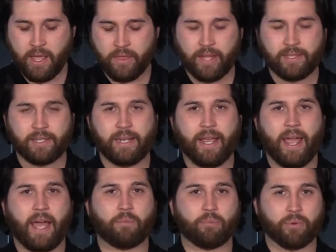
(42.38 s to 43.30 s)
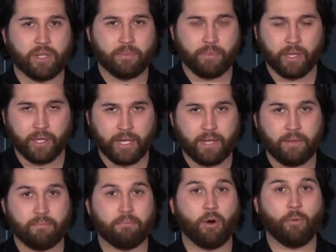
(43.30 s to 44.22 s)
That's gonna add breathability,
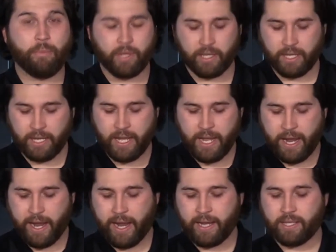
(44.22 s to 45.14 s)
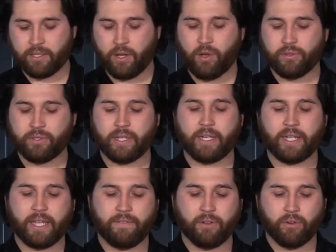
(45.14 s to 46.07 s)
mobility, and it's also gonna
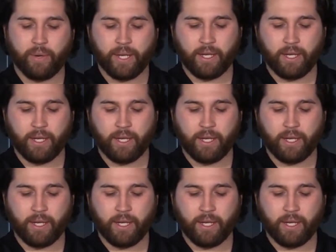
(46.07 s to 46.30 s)
give a great